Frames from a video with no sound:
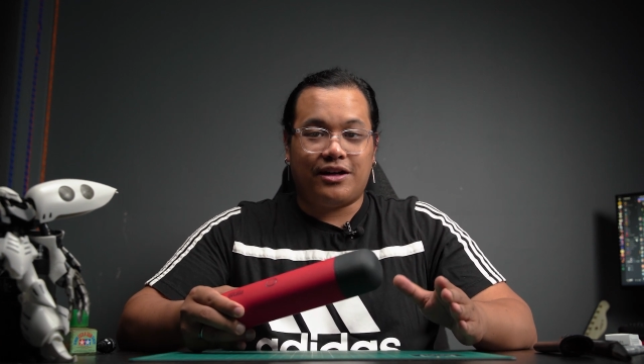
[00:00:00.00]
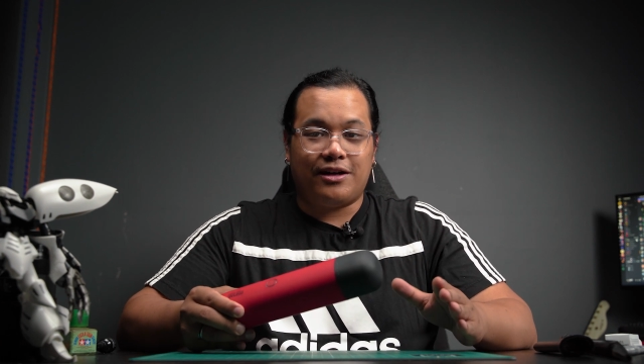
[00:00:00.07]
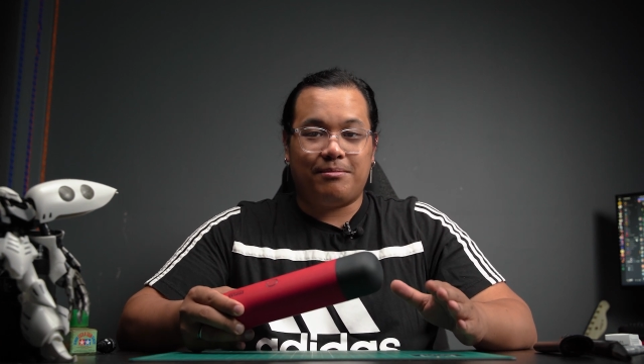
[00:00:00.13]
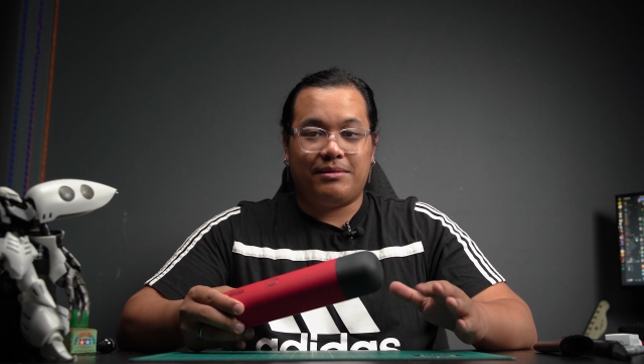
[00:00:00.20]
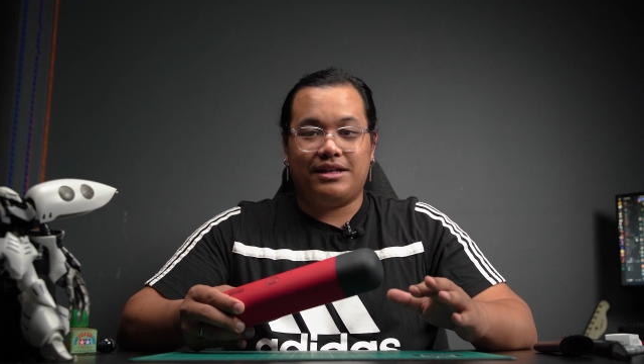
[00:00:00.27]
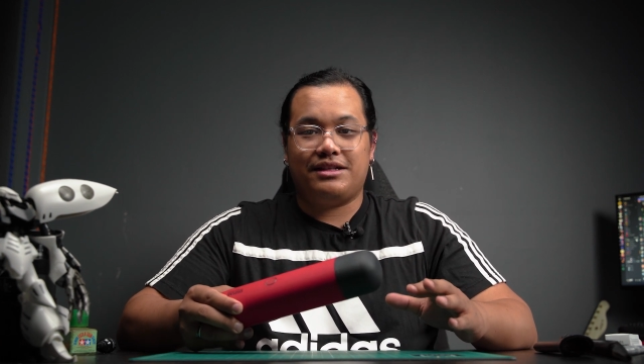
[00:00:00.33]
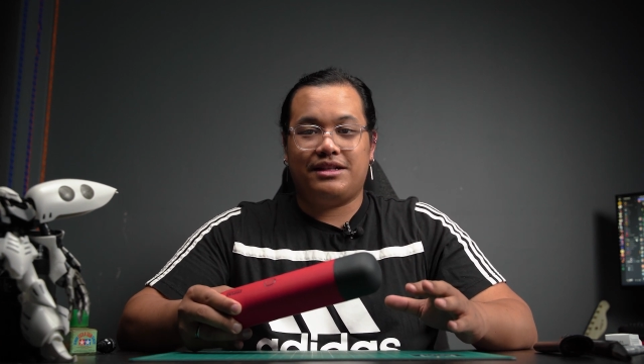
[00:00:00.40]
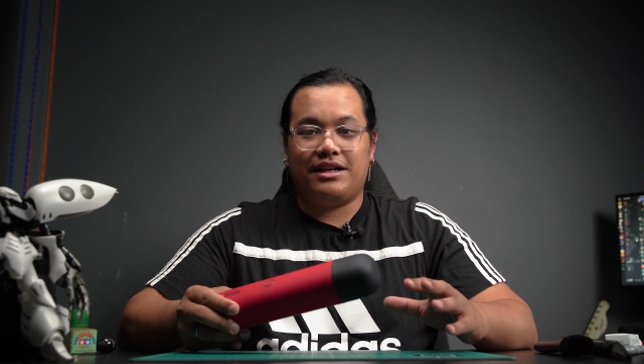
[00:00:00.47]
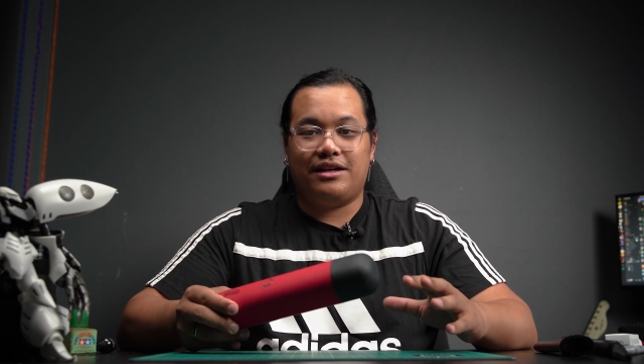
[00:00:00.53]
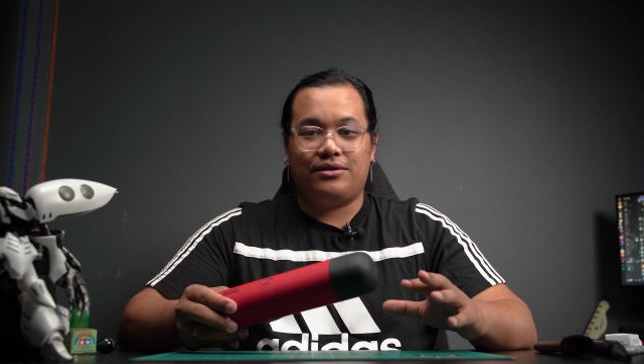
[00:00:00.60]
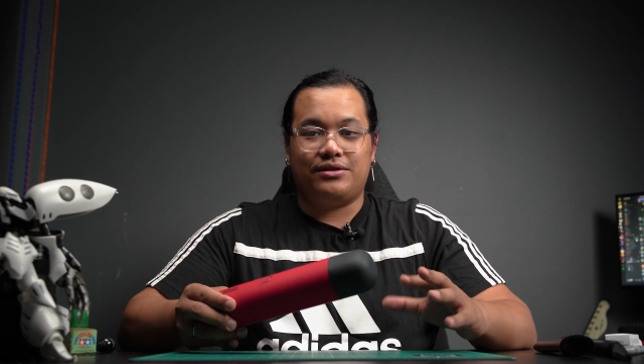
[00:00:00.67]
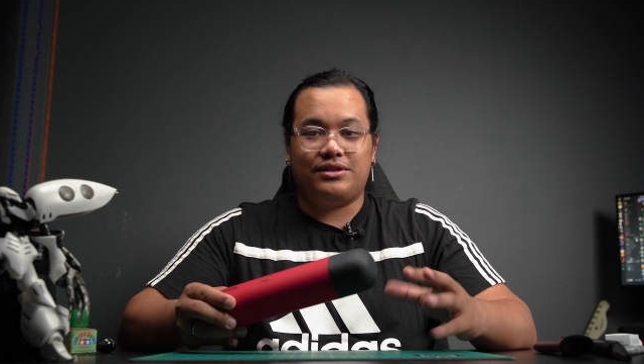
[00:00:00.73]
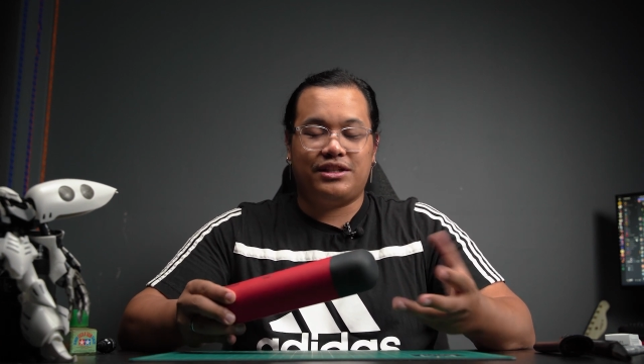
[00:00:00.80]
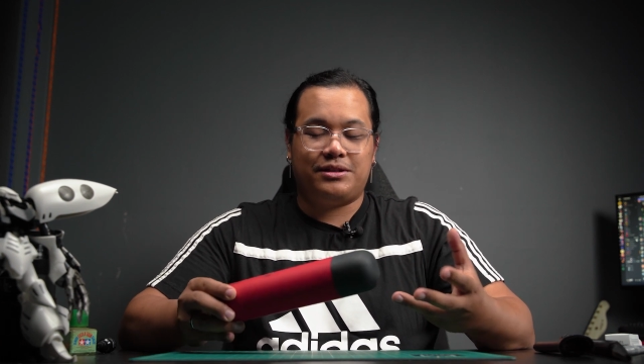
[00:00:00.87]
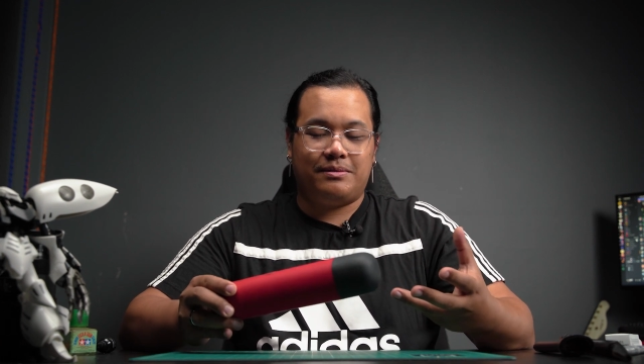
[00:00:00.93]
on my
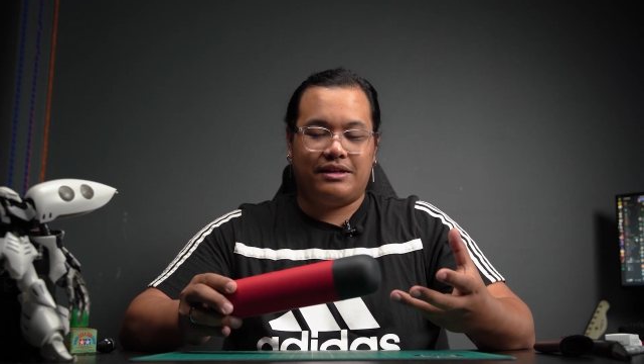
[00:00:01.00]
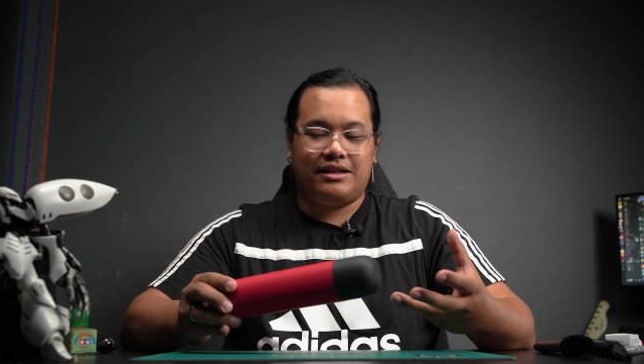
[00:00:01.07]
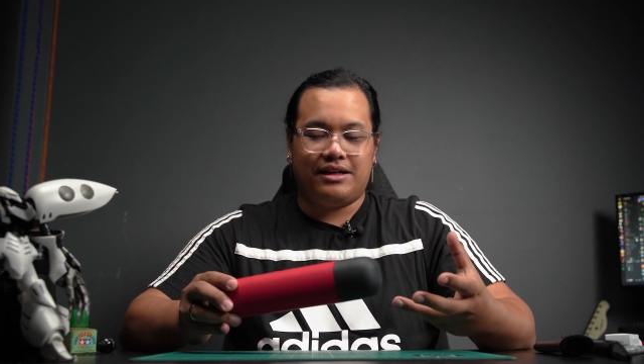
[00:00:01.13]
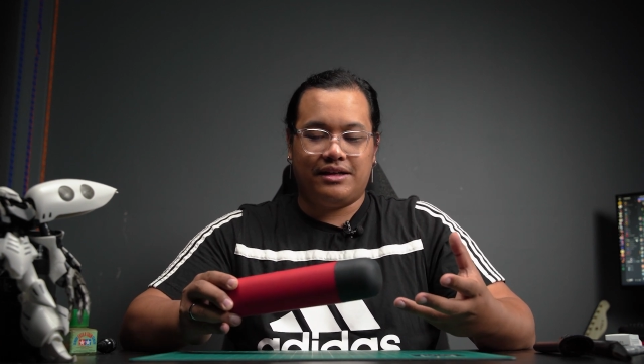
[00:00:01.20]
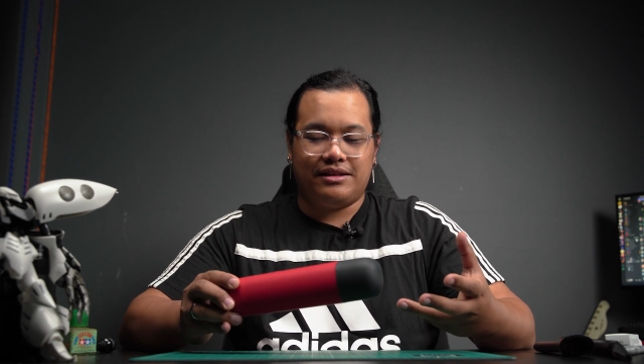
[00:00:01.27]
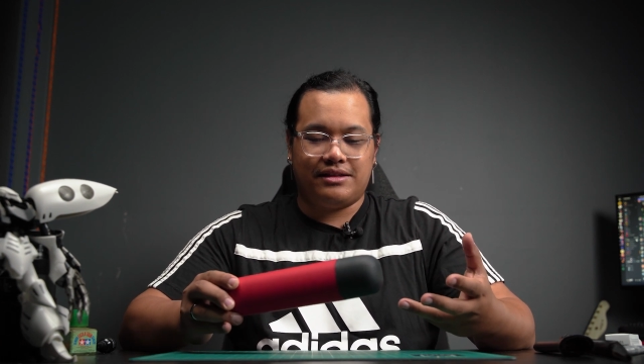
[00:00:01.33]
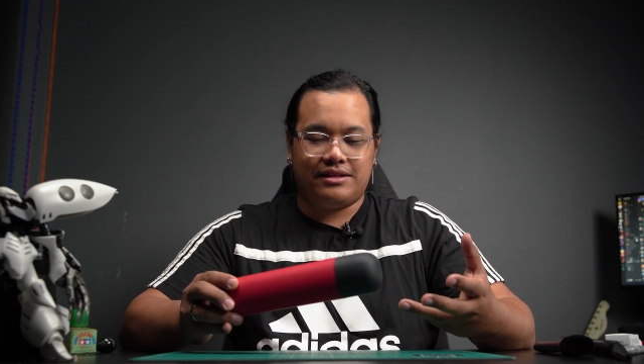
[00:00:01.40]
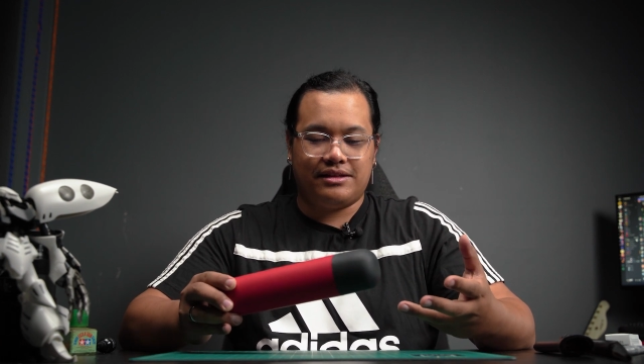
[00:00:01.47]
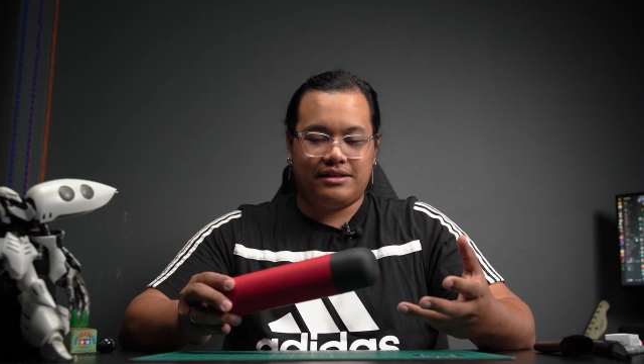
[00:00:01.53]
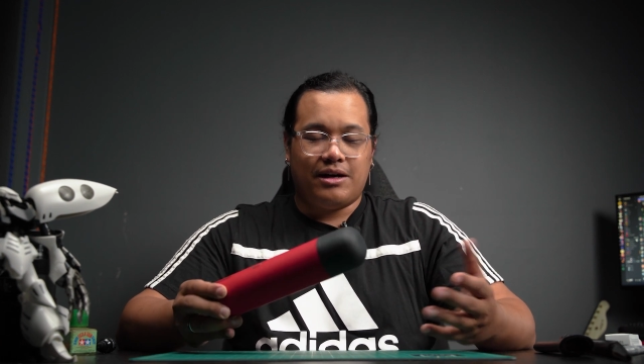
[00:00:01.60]
channel just because